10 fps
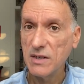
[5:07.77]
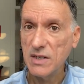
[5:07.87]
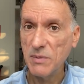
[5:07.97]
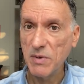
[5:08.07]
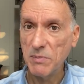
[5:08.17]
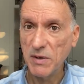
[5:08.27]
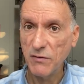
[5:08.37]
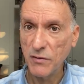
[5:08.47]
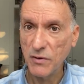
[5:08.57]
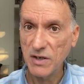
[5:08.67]

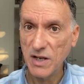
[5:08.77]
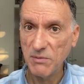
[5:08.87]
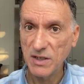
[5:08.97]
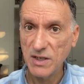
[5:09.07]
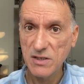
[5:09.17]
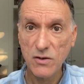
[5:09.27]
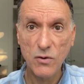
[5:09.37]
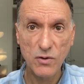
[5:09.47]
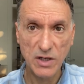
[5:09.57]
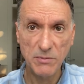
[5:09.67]
DPP-4 inhibitors
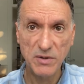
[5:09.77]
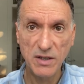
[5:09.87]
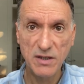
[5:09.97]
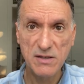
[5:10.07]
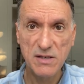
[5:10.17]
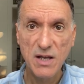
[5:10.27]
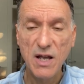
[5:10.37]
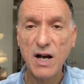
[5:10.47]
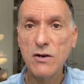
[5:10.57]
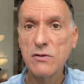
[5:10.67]
or gliptins
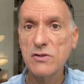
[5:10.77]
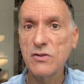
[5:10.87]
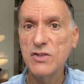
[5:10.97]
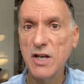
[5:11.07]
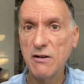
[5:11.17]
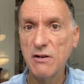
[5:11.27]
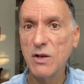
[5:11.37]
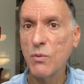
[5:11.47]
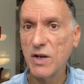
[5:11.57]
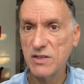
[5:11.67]
are also generally
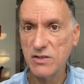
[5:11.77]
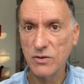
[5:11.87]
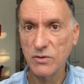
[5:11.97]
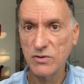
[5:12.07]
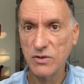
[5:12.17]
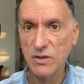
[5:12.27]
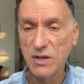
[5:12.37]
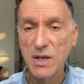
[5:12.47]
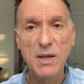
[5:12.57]
weight-neutral,